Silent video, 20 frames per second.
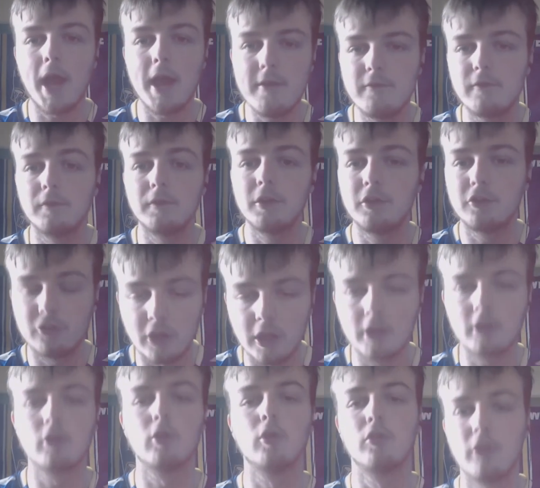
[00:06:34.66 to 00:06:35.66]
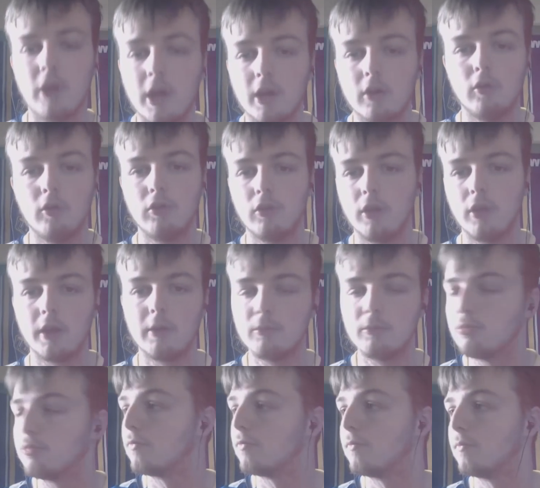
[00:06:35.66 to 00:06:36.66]
every single tackle today.
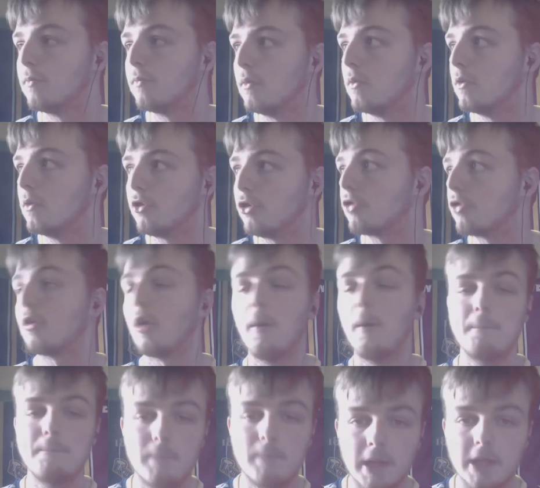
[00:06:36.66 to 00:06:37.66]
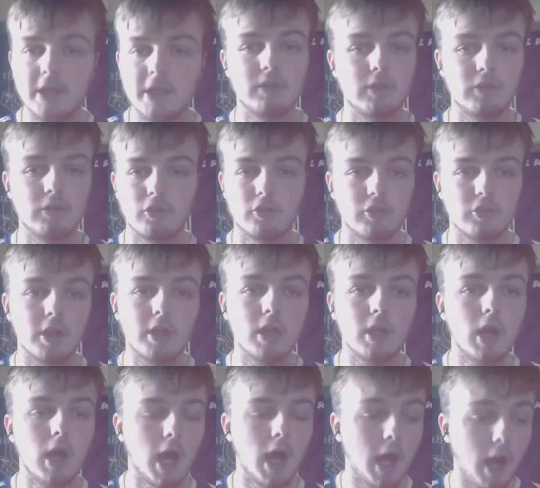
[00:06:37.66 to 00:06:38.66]
Just amazing to see.
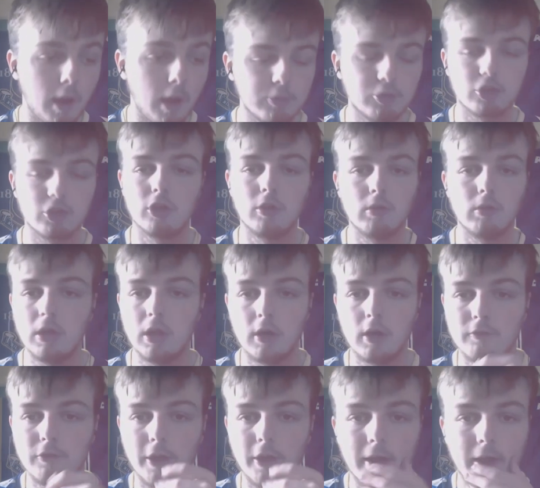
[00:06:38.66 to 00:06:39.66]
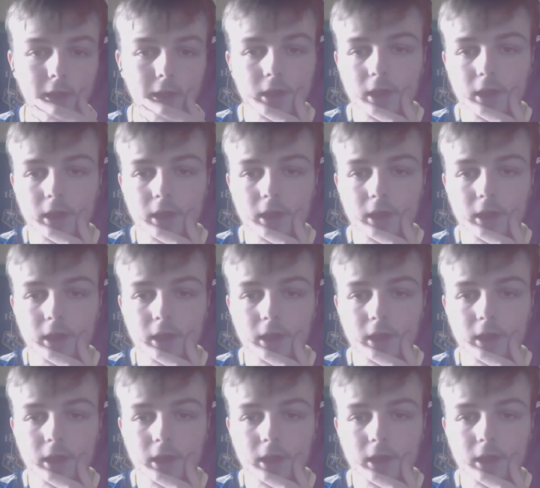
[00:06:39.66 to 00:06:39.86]
Absolutely loved it.